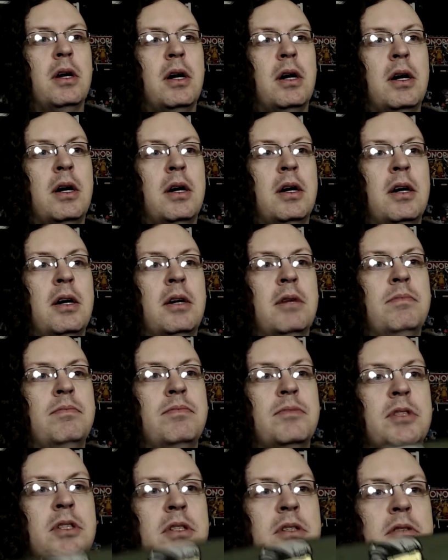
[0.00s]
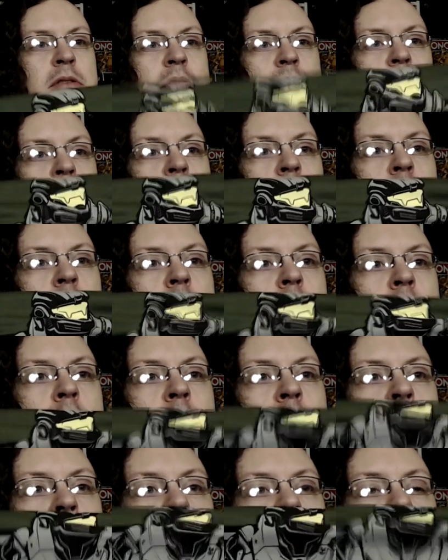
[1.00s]
It's
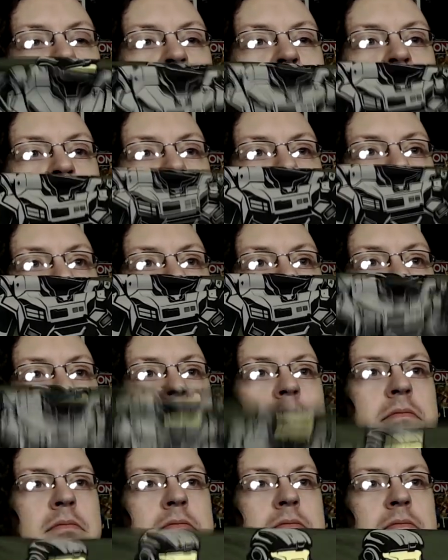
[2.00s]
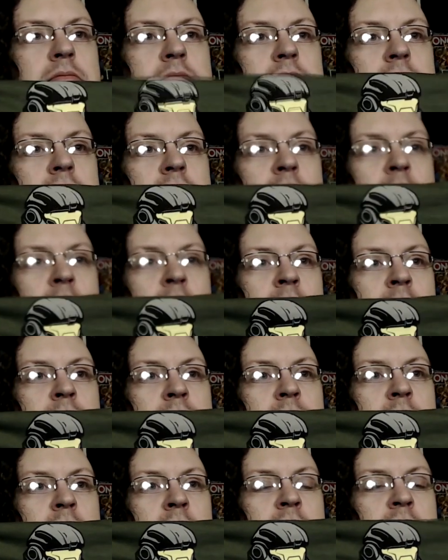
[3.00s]
just Noble Six there
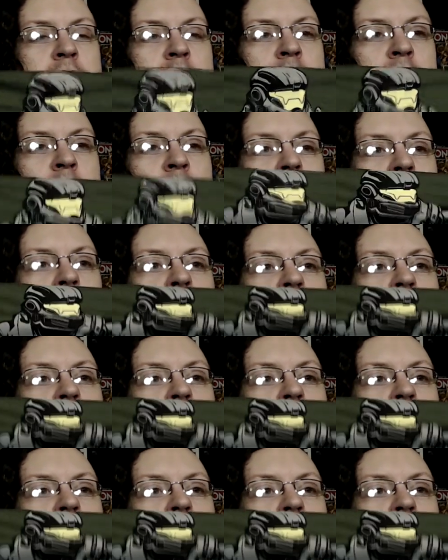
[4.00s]
on the shirt,